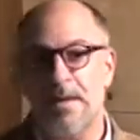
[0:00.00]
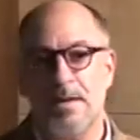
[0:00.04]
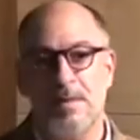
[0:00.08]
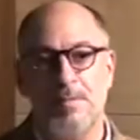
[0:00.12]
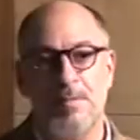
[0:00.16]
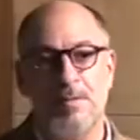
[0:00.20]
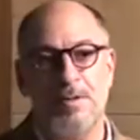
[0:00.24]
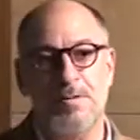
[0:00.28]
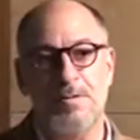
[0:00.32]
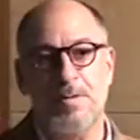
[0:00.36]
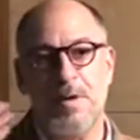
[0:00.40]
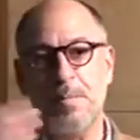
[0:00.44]

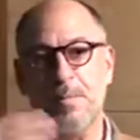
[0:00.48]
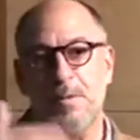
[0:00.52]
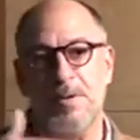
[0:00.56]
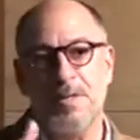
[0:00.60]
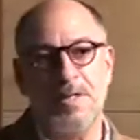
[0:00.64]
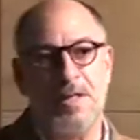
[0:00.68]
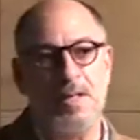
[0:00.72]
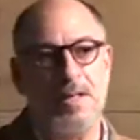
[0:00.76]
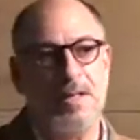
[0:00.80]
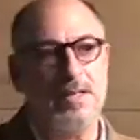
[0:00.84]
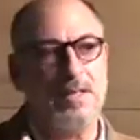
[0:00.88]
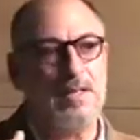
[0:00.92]
which
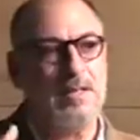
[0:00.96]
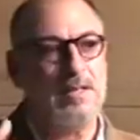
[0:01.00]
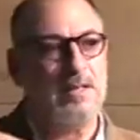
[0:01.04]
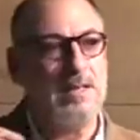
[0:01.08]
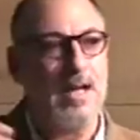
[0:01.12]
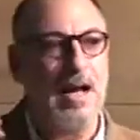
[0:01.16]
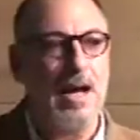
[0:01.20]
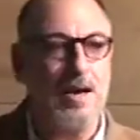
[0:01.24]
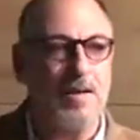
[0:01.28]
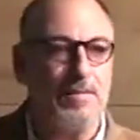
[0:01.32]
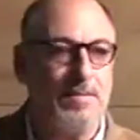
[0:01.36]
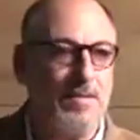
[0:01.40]
represented the
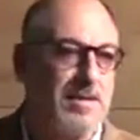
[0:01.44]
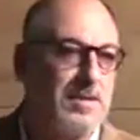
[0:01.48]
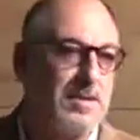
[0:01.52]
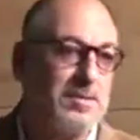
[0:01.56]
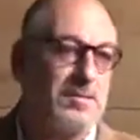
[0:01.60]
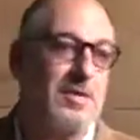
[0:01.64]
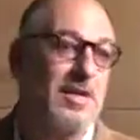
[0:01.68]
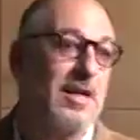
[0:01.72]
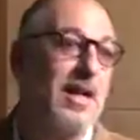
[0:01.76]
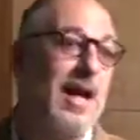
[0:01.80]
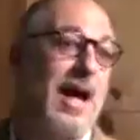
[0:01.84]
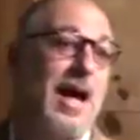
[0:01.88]
sacrifice
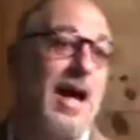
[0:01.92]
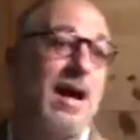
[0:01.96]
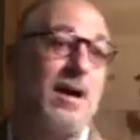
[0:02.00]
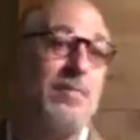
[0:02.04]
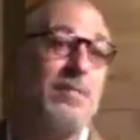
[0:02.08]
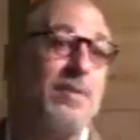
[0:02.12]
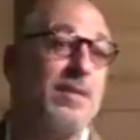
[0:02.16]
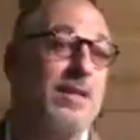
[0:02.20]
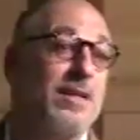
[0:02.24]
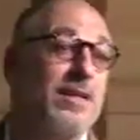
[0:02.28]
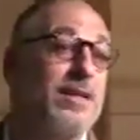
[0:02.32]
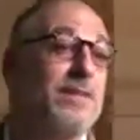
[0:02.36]
was going to
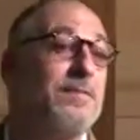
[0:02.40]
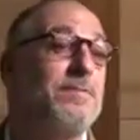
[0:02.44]
happen.